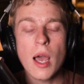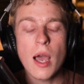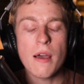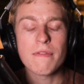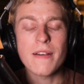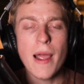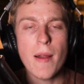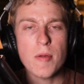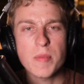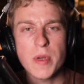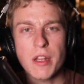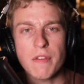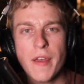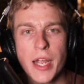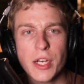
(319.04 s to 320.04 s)
firearm
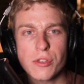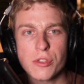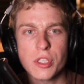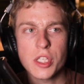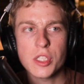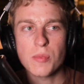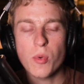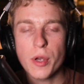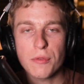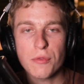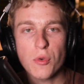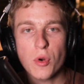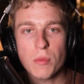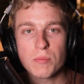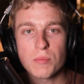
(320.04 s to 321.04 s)
manufacturers at this point
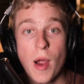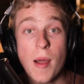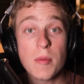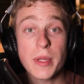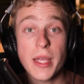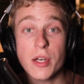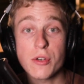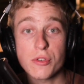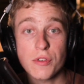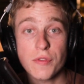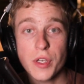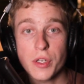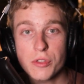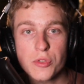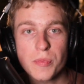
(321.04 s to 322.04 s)
for probably hundreds of
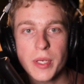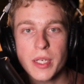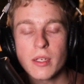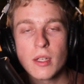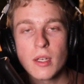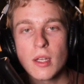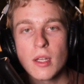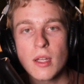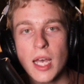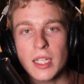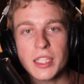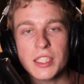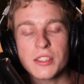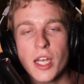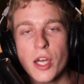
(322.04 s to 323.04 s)
years, but at
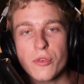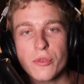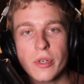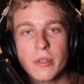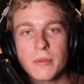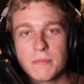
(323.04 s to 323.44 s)
least 100.